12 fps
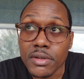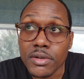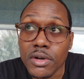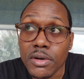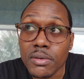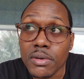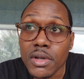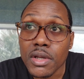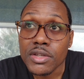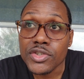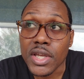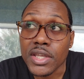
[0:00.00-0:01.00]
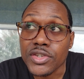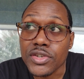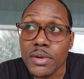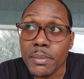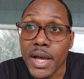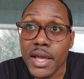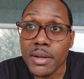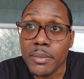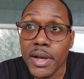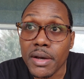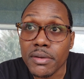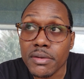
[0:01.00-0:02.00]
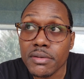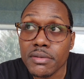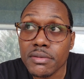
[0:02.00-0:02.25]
You know, changing your mind about